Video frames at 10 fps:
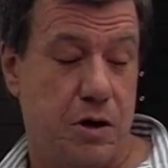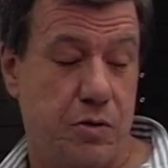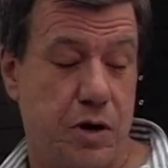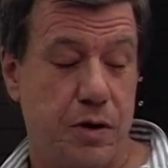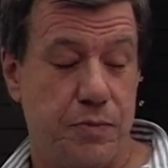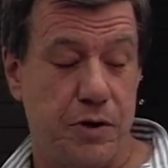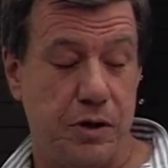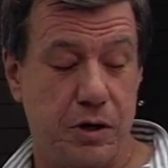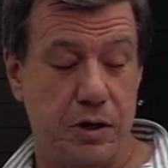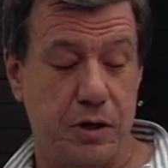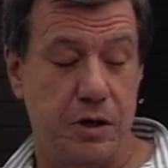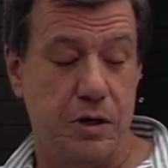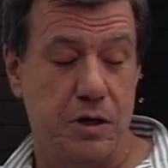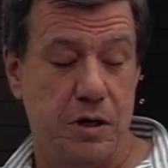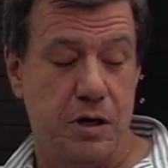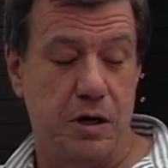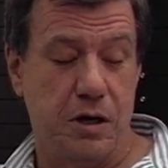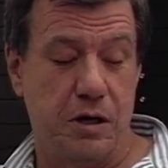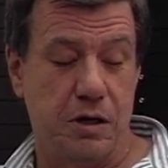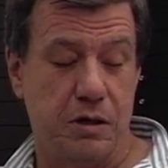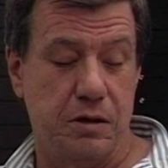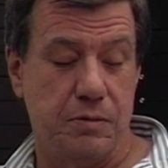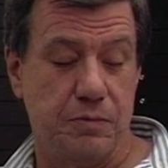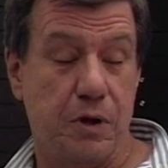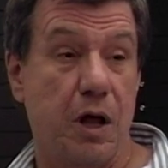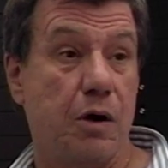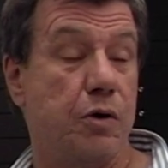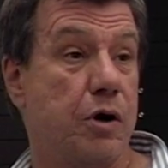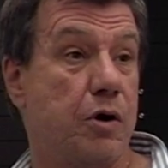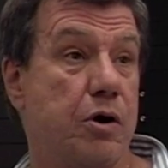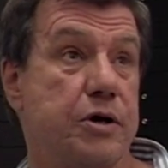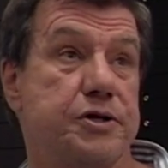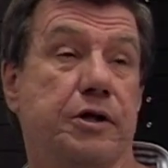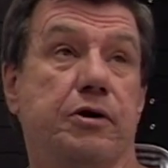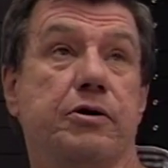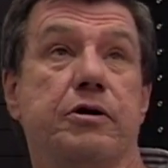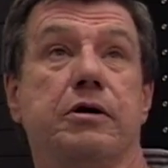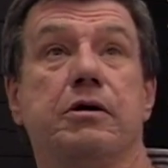not Barry Lyndon. Clockwork Orange I learned.